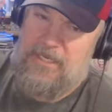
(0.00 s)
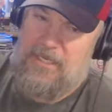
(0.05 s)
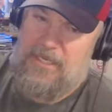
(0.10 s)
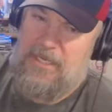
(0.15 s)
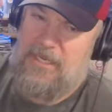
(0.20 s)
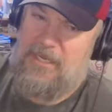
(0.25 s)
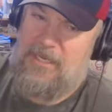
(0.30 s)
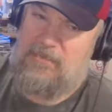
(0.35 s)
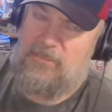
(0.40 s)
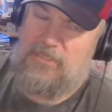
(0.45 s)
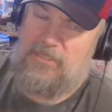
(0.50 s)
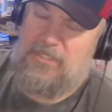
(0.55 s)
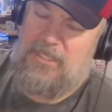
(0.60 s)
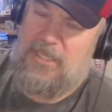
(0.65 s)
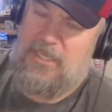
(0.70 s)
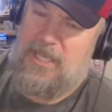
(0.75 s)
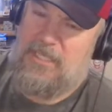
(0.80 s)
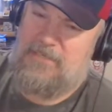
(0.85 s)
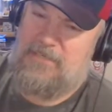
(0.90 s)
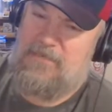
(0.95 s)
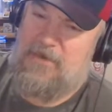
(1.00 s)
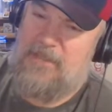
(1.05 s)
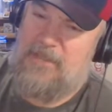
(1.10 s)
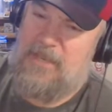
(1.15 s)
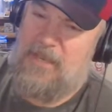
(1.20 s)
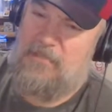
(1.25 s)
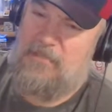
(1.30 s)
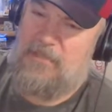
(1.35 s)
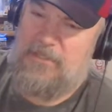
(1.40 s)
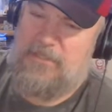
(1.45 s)
And I almost
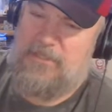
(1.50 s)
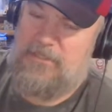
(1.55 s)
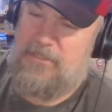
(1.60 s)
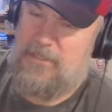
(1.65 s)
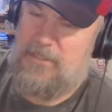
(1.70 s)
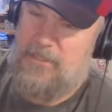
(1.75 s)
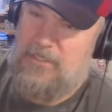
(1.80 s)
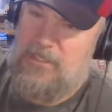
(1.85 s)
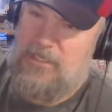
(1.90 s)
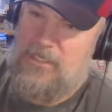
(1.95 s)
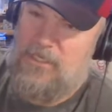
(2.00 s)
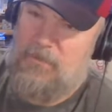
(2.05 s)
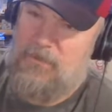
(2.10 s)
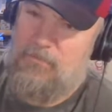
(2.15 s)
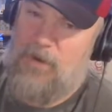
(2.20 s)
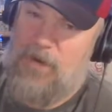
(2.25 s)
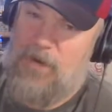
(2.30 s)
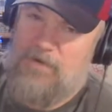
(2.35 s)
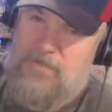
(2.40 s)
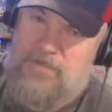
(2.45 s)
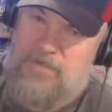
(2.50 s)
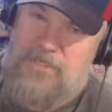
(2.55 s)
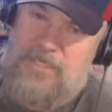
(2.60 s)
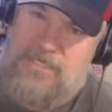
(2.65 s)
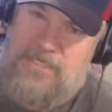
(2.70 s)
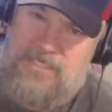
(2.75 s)
classify them as Marvel,